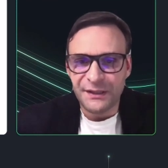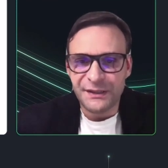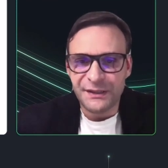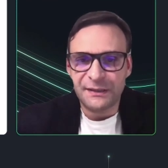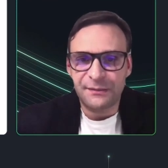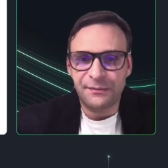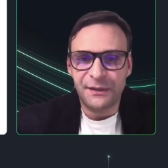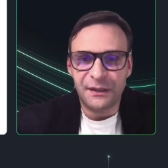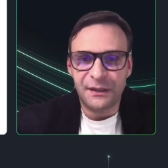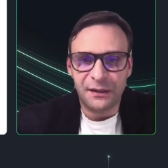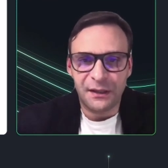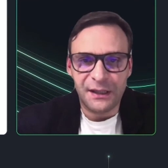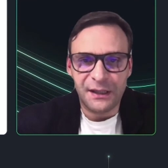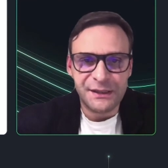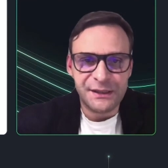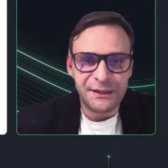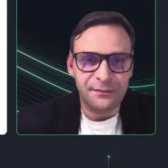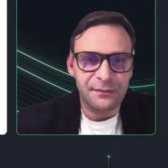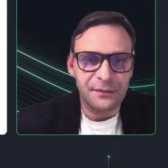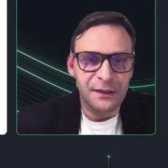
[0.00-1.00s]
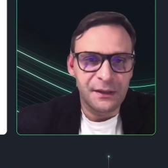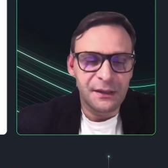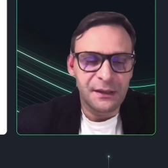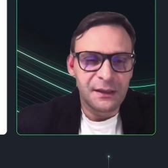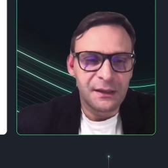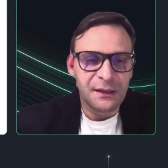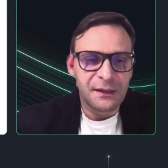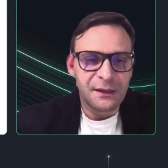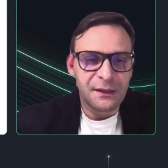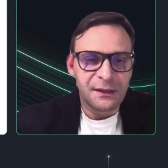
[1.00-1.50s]
we can split
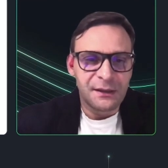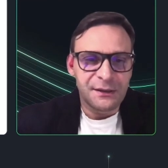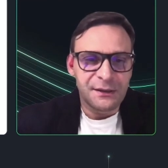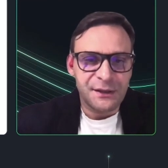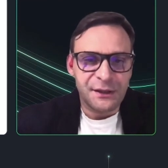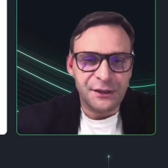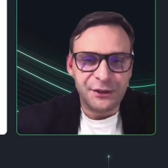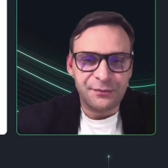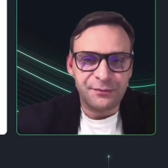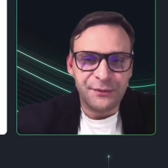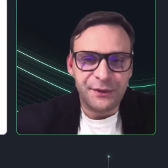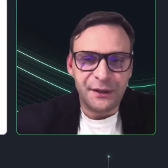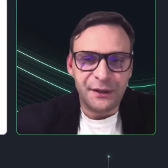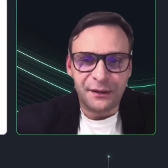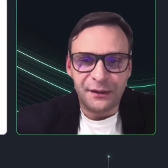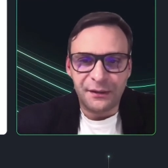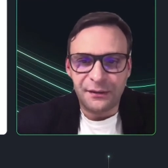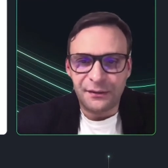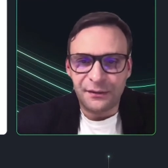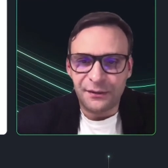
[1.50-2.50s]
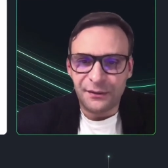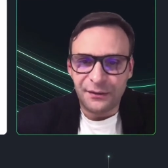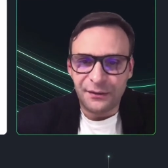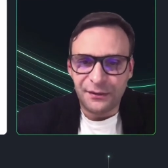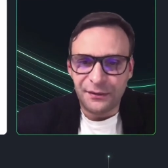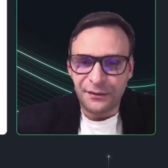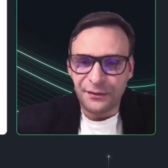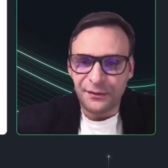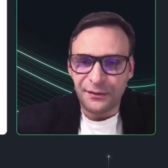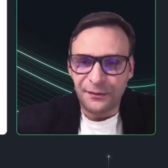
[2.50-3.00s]
them by 7
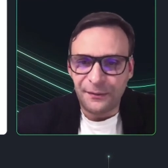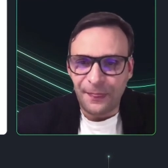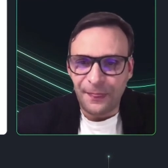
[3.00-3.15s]
classes